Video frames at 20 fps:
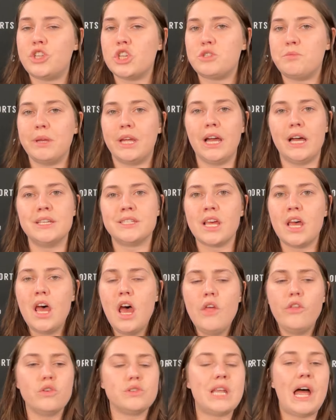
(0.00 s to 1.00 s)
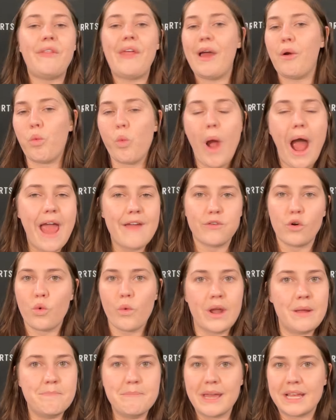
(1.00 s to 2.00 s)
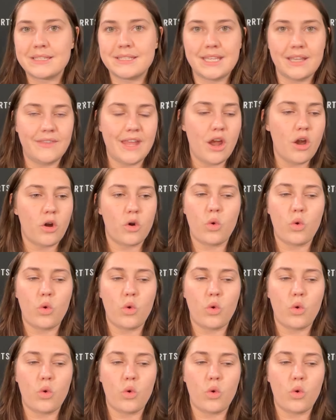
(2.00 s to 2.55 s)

just because there's not that rivalry mixed in there.